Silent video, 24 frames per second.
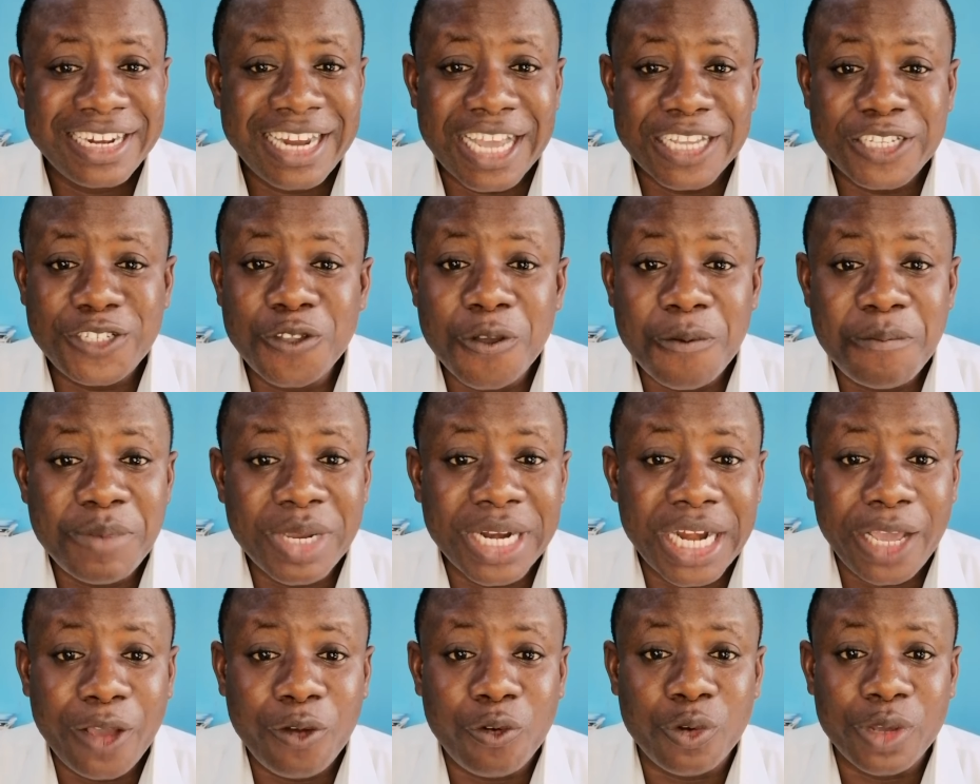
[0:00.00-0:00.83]
There is no
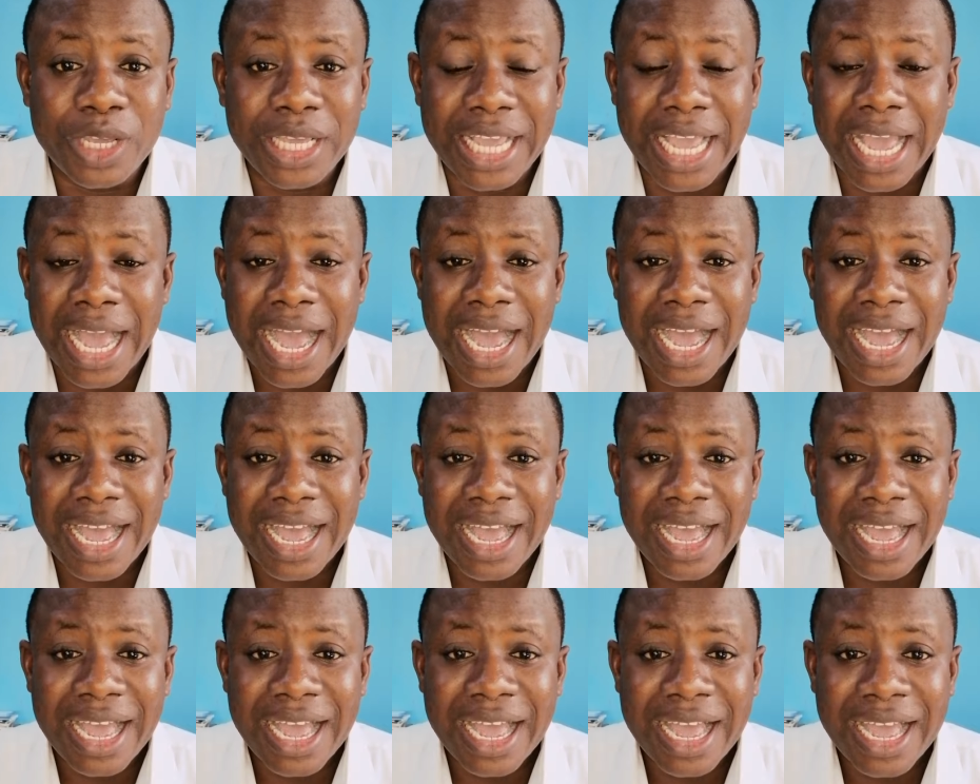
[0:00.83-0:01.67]
miracle here.
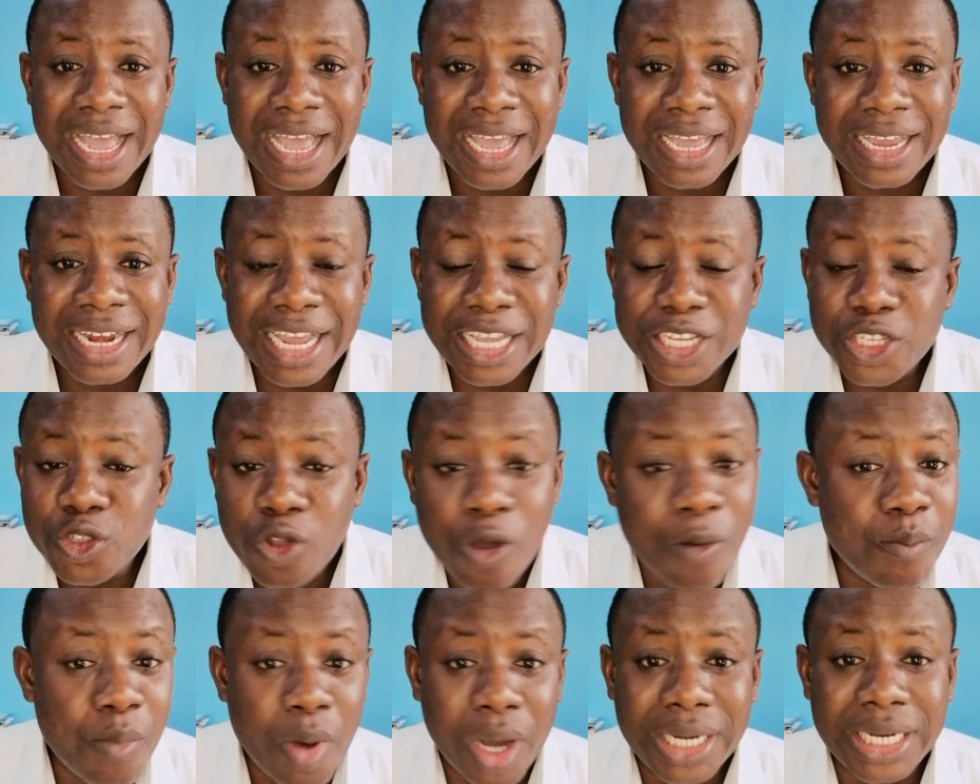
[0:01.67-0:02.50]
There is
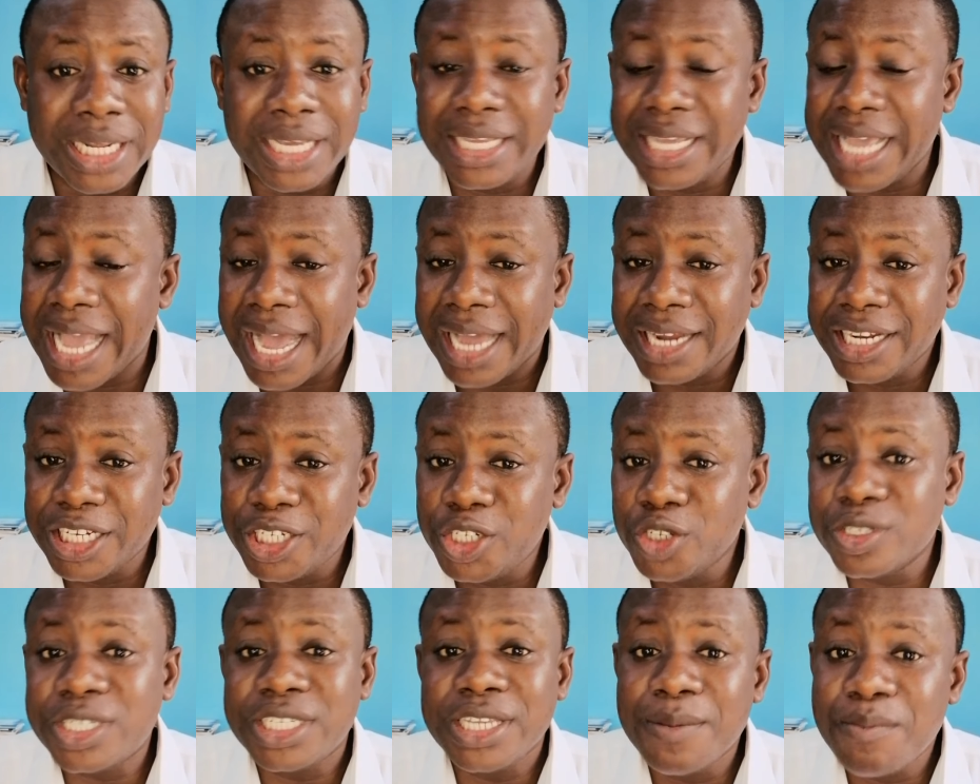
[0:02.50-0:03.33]
no money here.
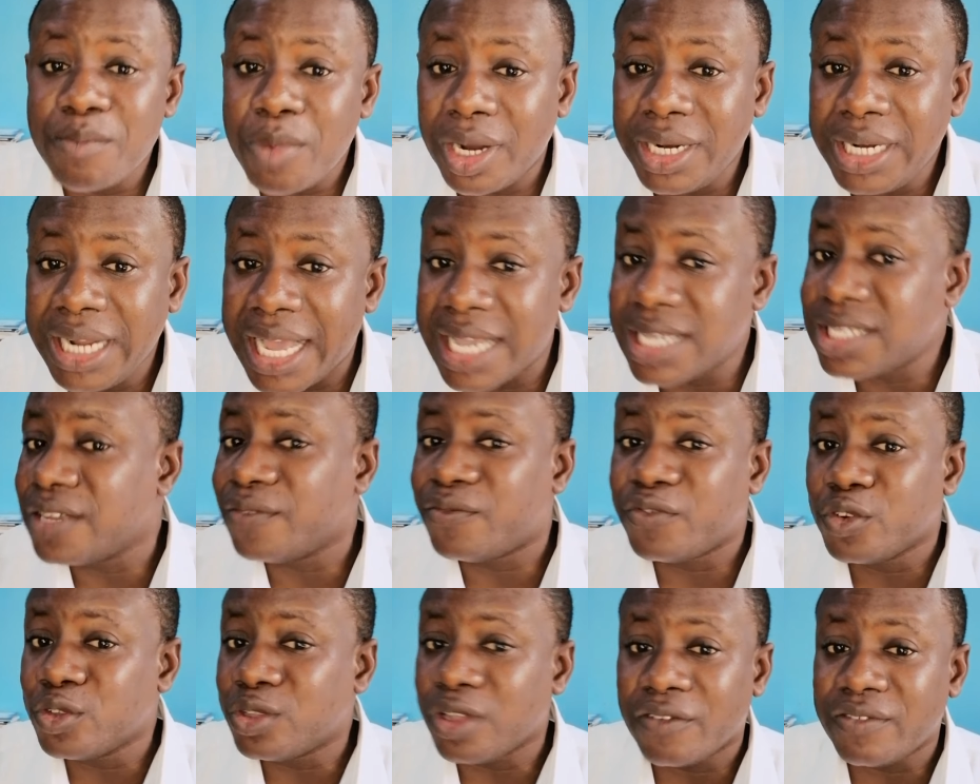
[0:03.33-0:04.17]
Did you see money as
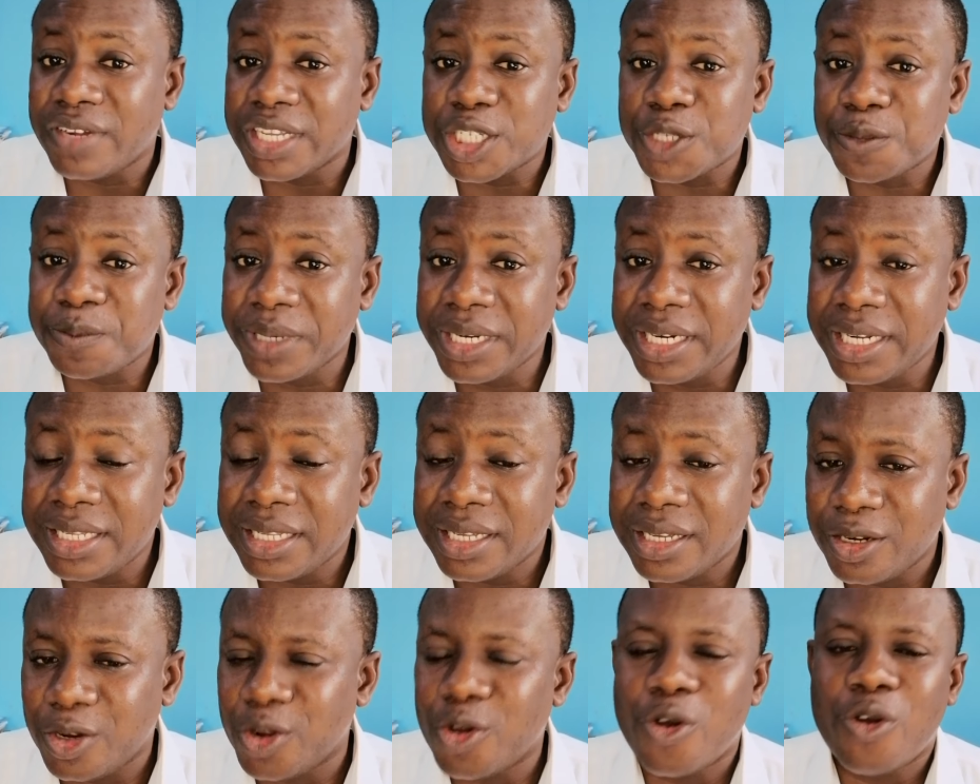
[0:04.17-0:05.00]
the fruit of the
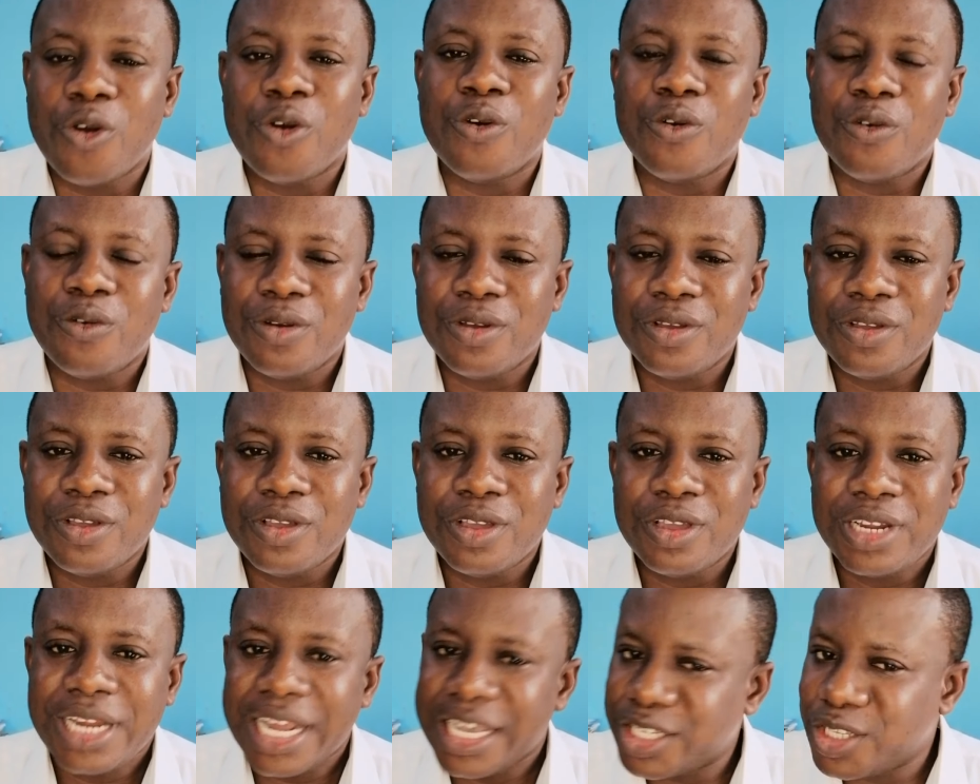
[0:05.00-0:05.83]
Spirit? No.
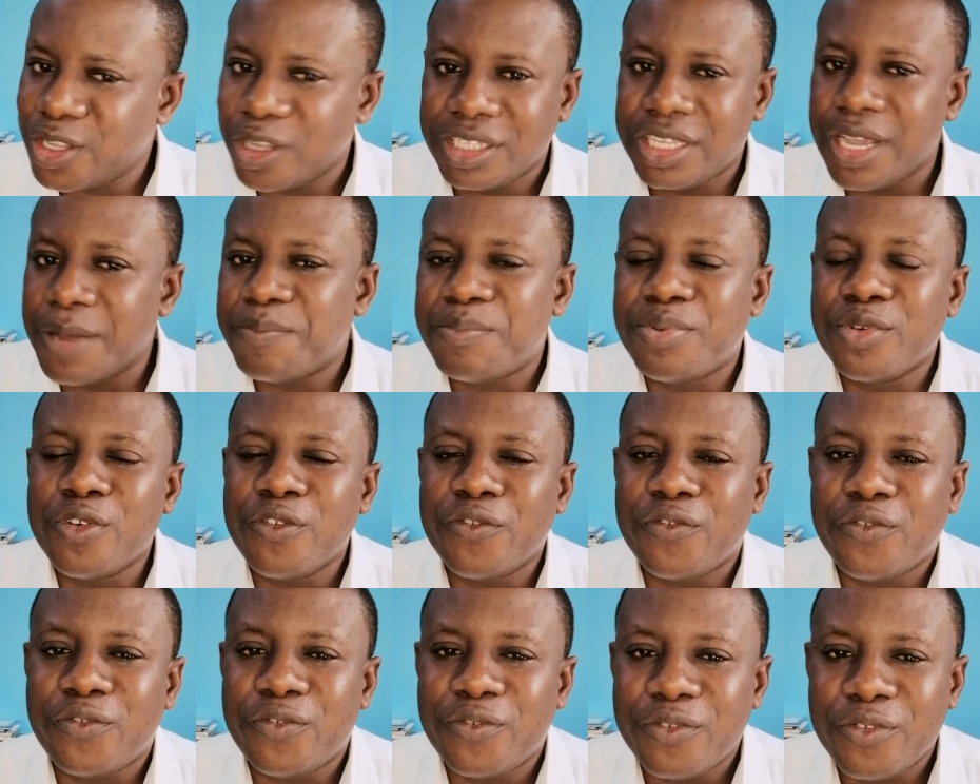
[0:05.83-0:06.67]
That's not a
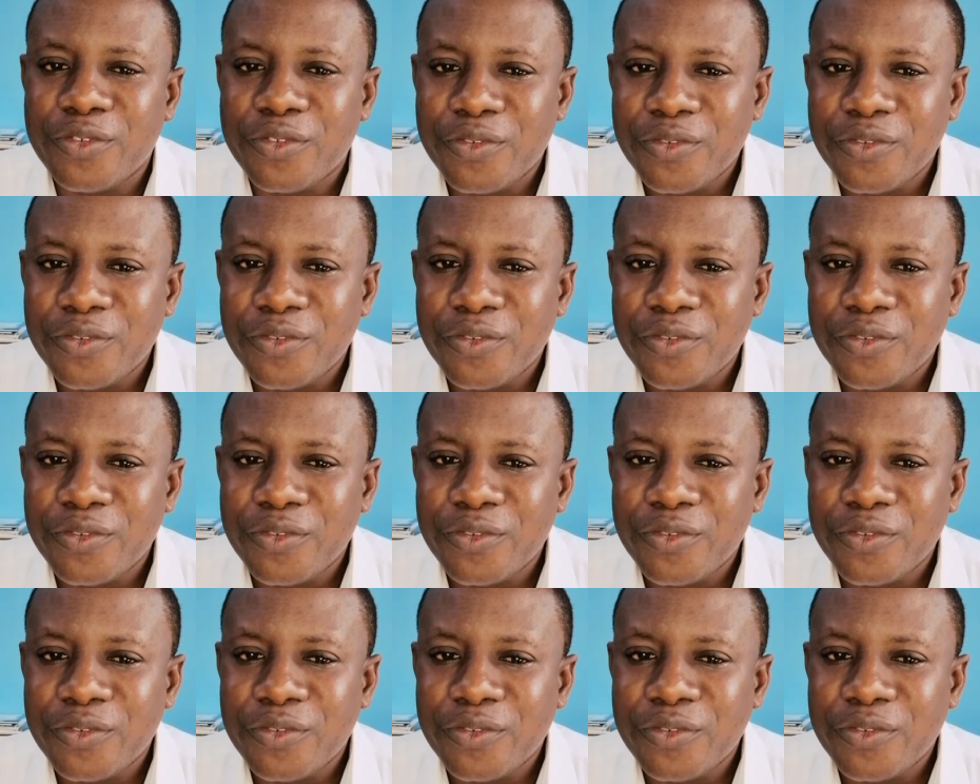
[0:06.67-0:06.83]
proof.